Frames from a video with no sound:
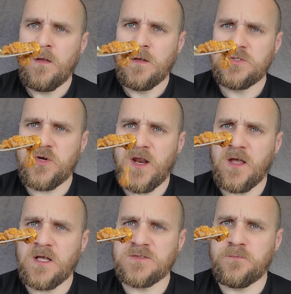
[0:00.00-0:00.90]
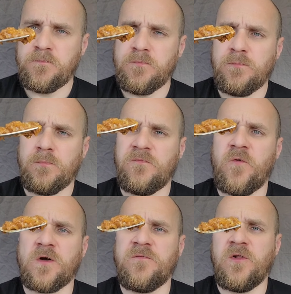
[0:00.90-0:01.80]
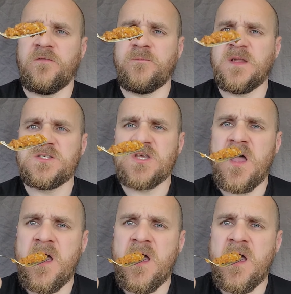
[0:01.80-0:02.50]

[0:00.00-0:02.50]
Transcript: Let's try a forkful of mince.